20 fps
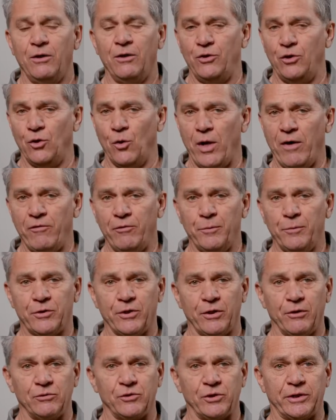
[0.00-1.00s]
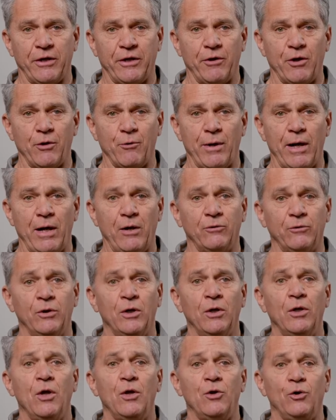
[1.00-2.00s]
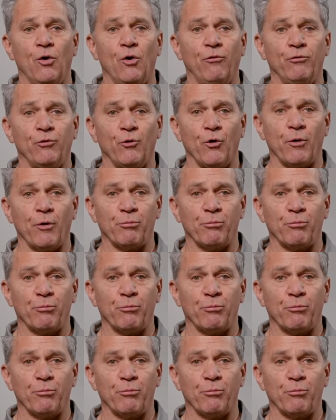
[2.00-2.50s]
No heavy materials to carry around, no flooring